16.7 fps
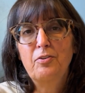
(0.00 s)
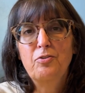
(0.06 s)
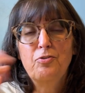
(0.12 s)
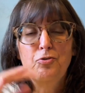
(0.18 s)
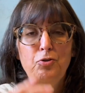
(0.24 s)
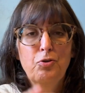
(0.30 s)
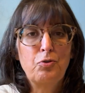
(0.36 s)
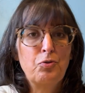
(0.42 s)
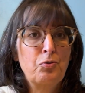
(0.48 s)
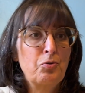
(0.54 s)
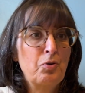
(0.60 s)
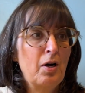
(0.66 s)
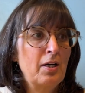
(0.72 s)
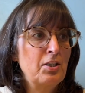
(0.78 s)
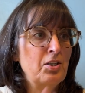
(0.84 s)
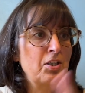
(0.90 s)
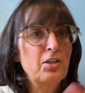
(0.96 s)
So
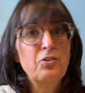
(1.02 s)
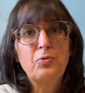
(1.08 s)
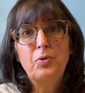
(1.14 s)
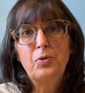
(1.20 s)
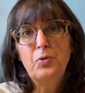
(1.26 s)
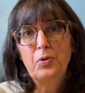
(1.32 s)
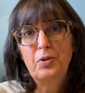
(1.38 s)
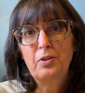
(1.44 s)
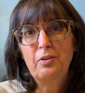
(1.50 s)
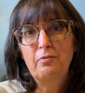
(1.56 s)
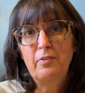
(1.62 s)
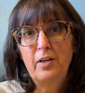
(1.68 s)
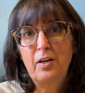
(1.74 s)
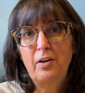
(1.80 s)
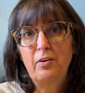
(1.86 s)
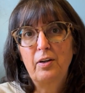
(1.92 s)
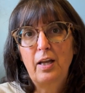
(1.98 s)
I just recorded a
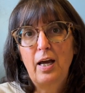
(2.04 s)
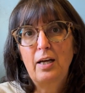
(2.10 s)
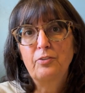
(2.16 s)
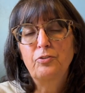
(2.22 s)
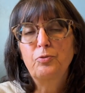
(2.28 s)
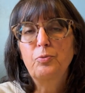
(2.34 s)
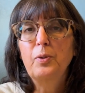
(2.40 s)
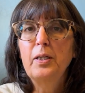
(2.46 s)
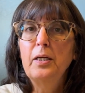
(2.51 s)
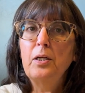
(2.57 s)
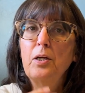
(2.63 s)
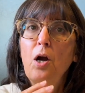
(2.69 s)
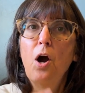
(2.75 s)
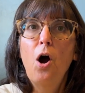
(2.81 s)
video last week